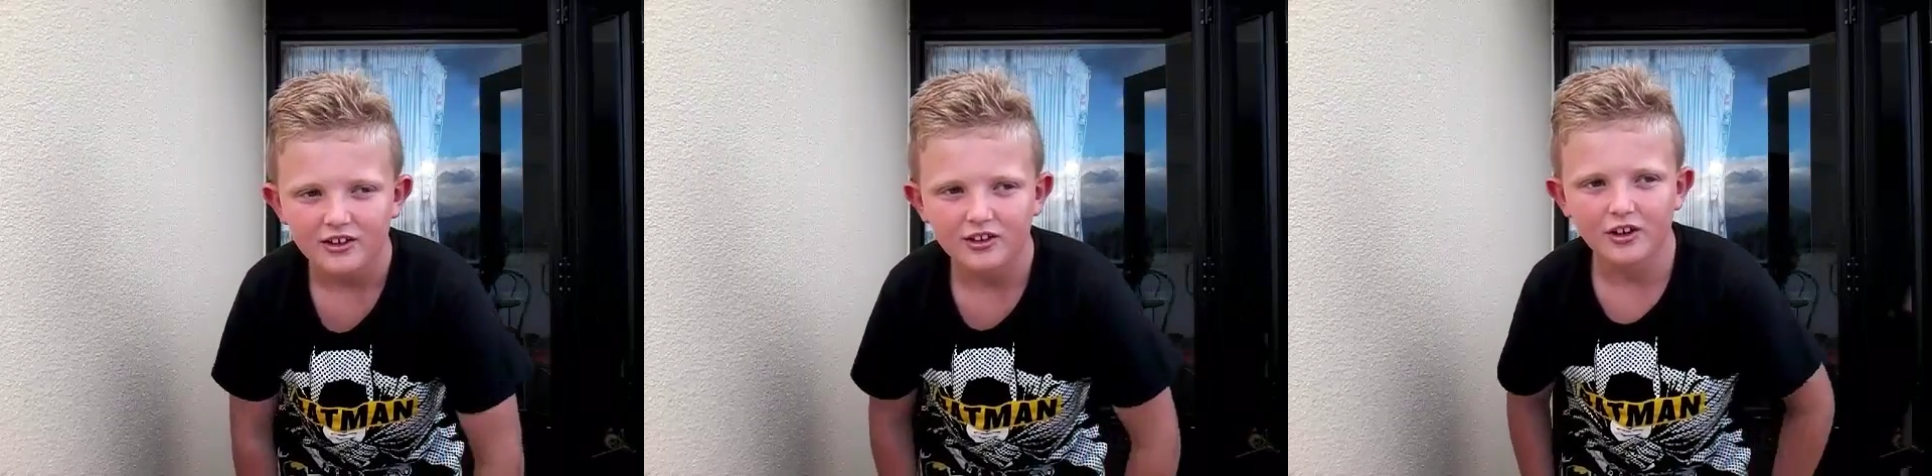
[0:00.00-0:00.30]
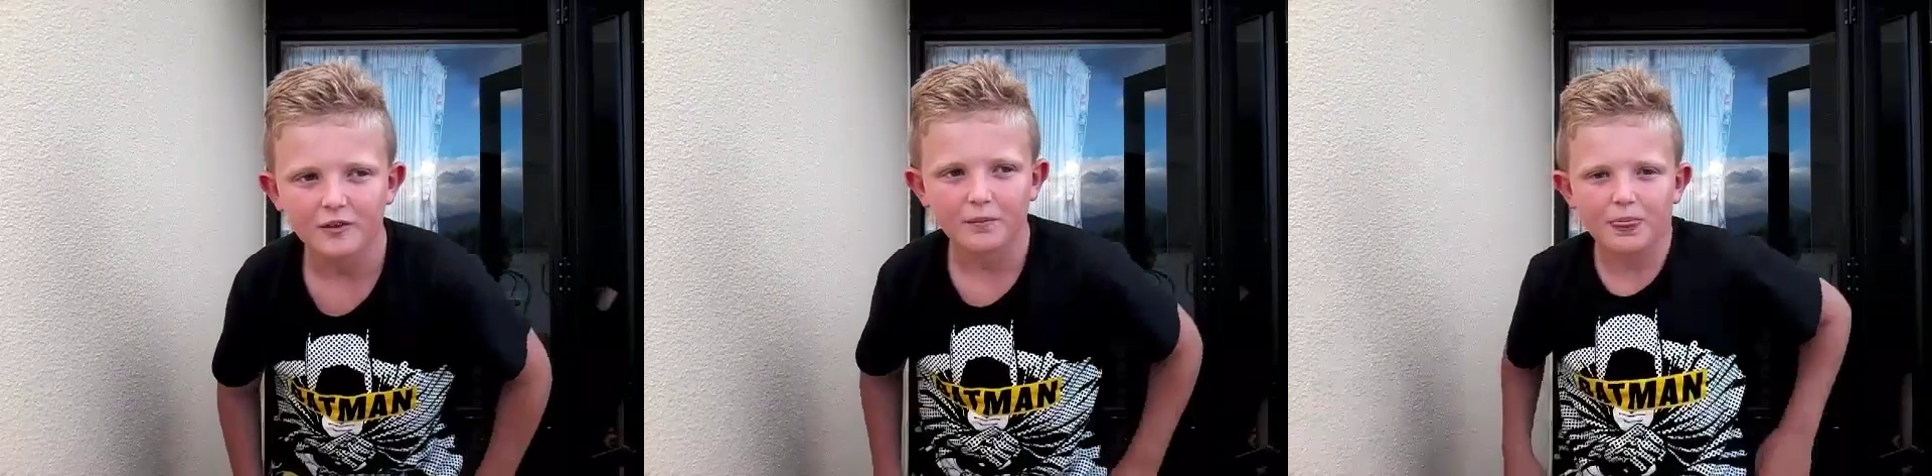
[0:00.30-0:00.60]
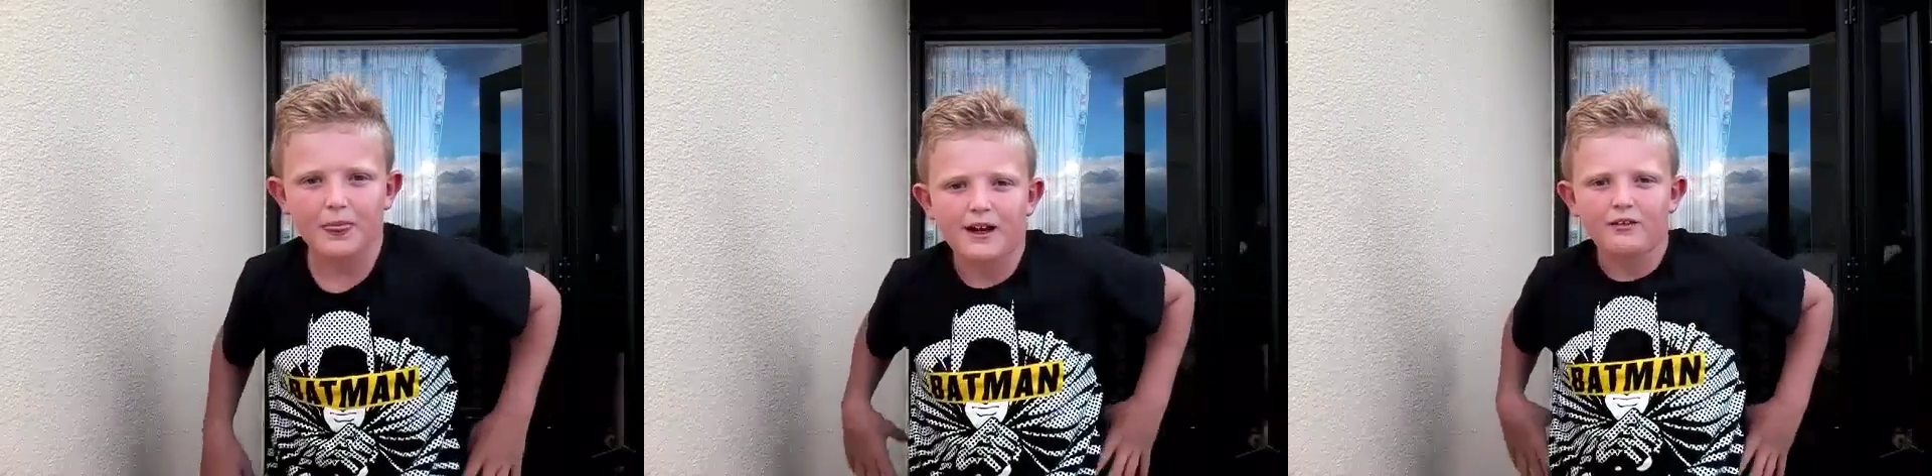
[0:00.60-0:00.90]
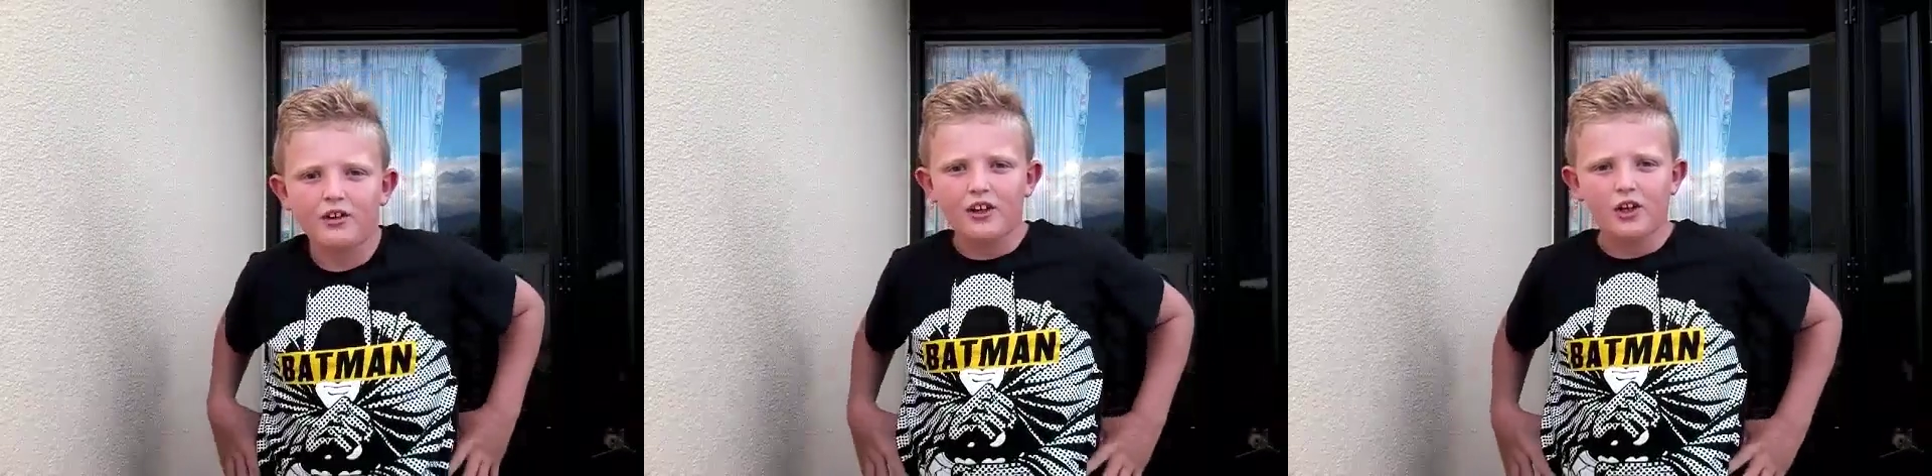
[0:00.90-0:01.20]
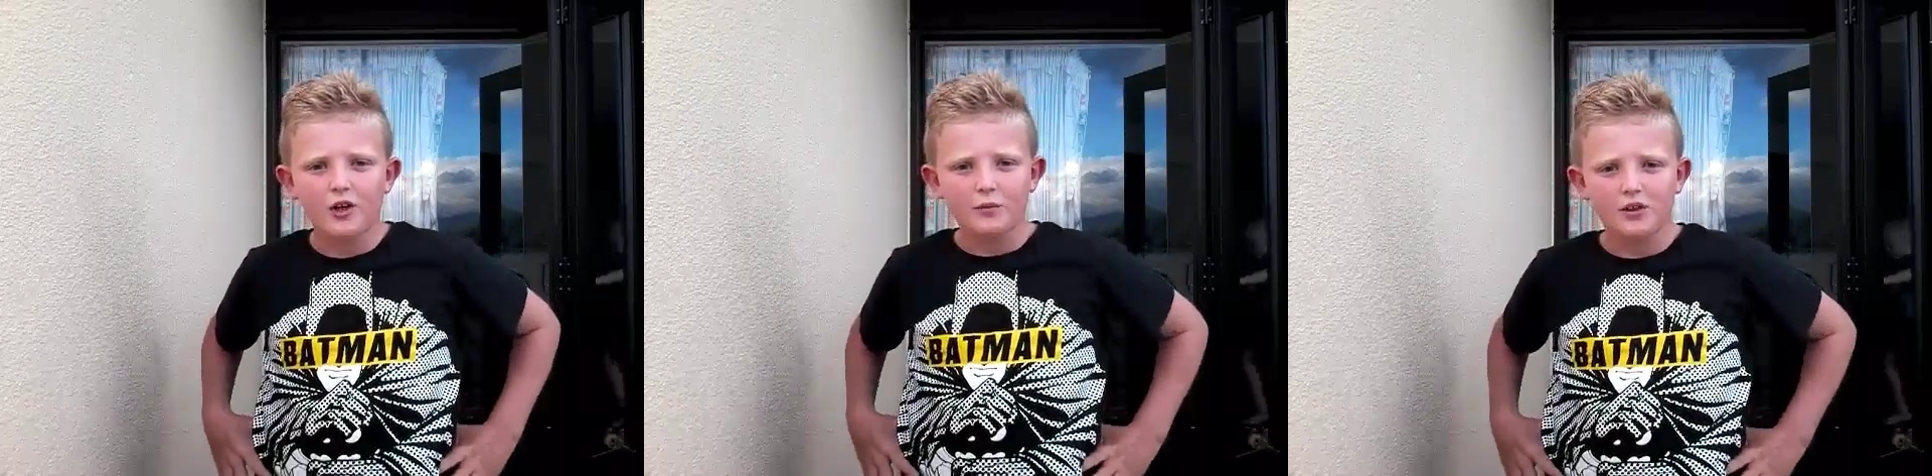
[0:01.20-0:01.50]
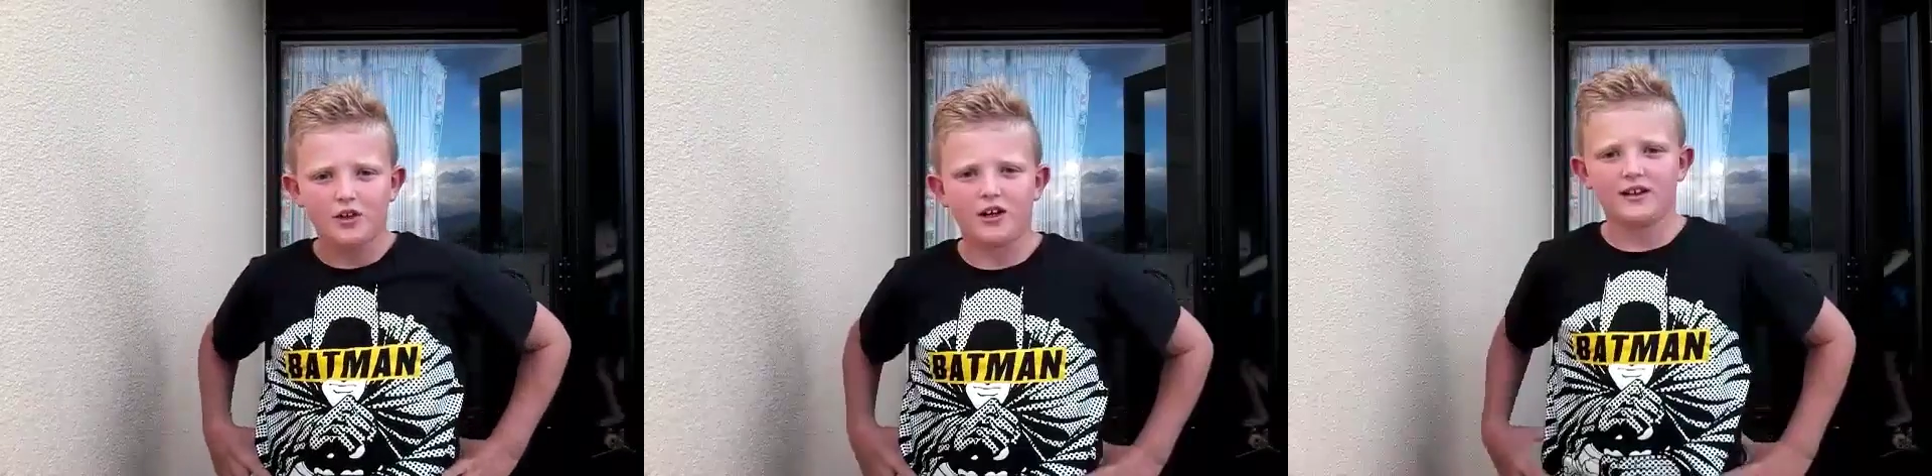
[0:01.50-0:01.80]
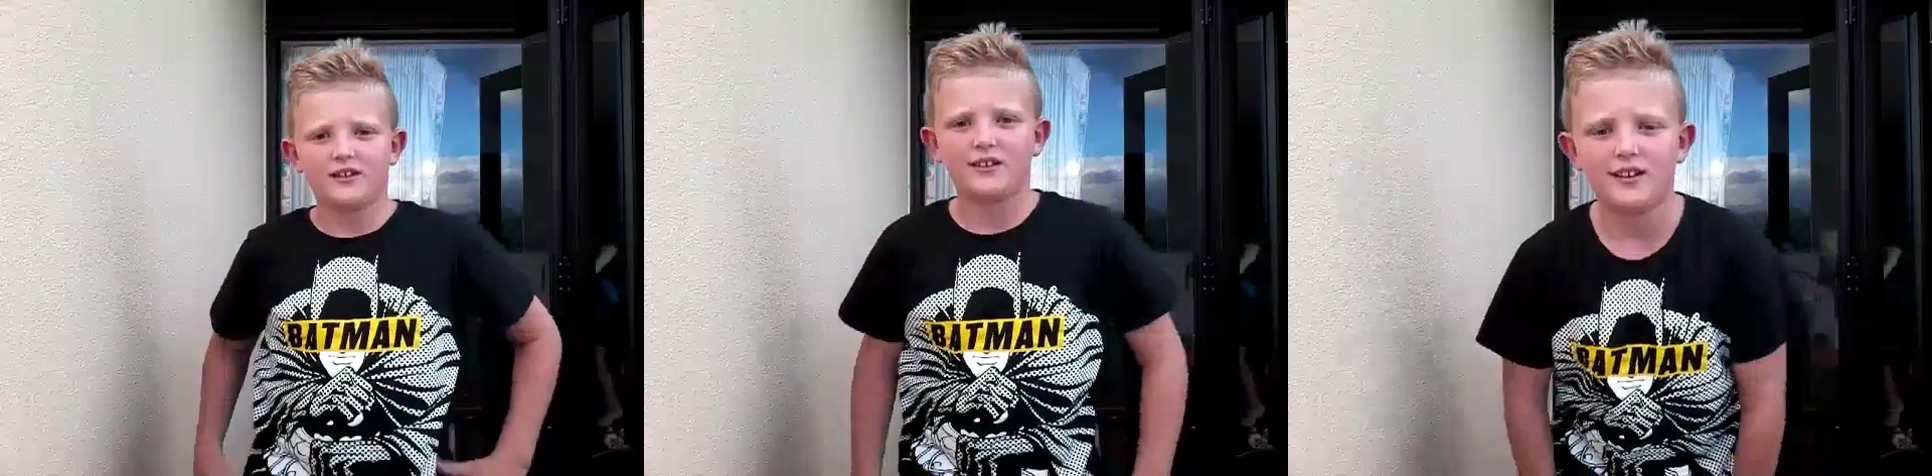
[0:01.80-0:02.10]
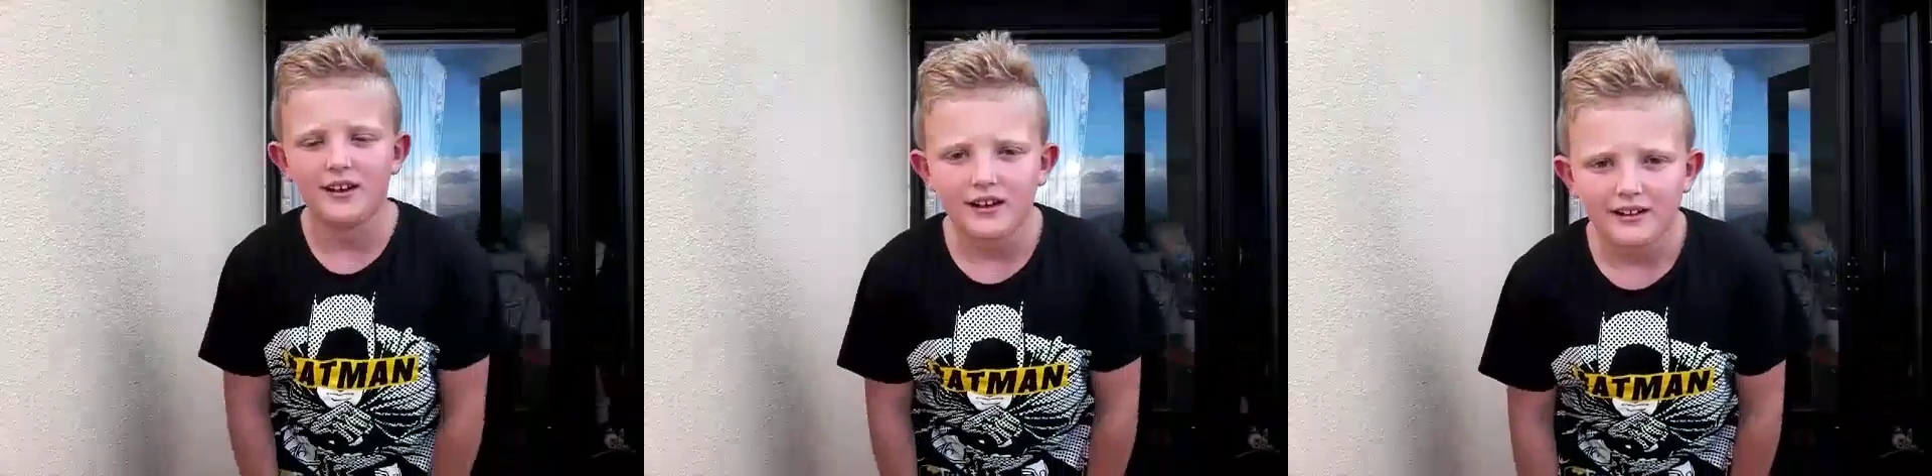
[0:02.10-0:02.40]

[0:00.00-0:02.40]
So I really hope you guys